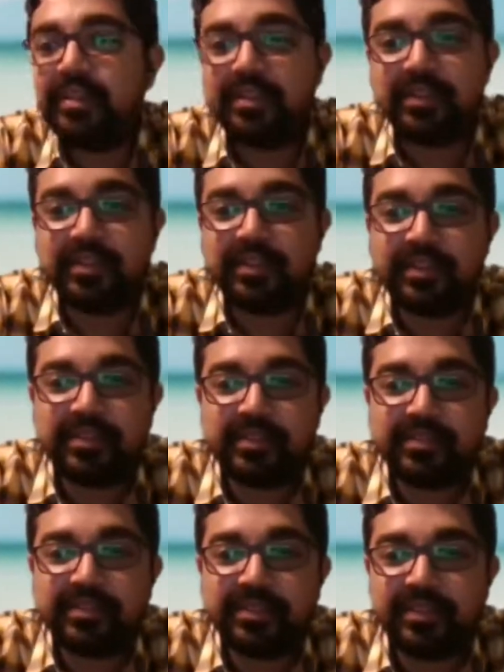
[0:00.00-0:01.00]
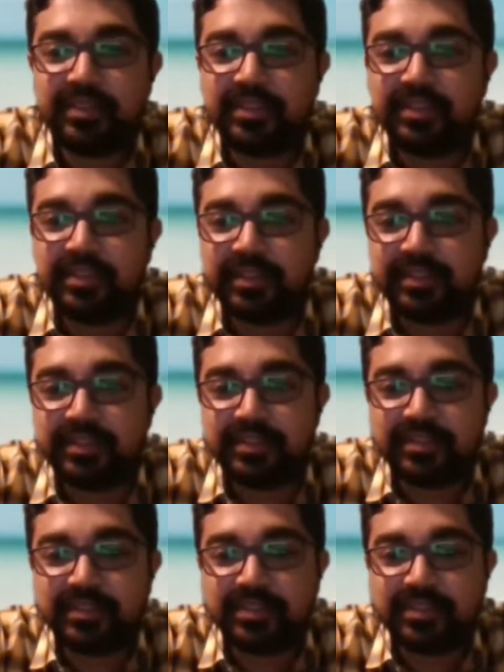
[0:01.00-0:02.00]
she
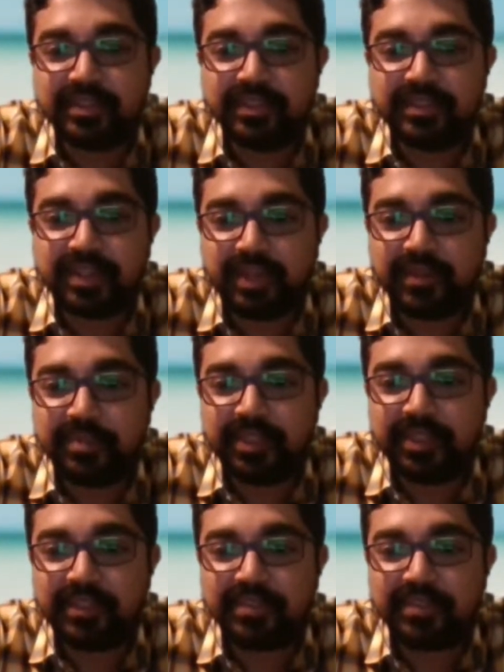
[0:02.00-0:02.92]
is still typing it.